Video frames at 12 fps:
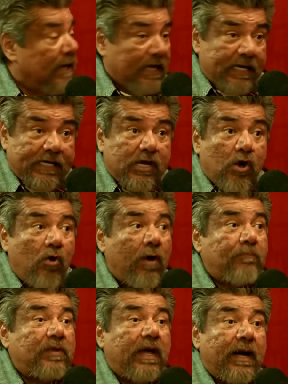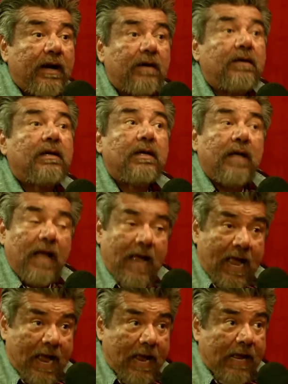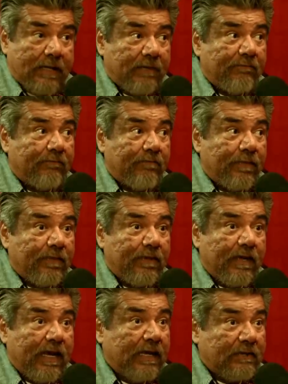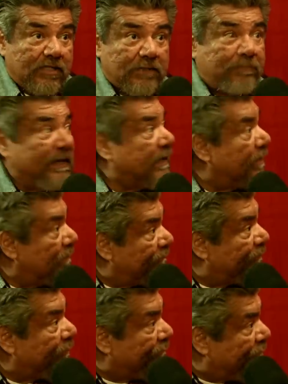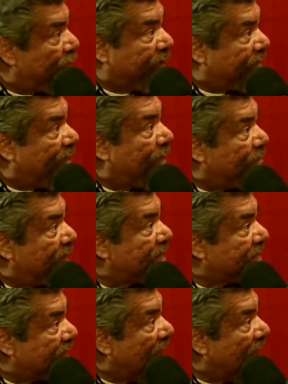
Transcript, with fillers: He can go up there and speak for 45 minutes, an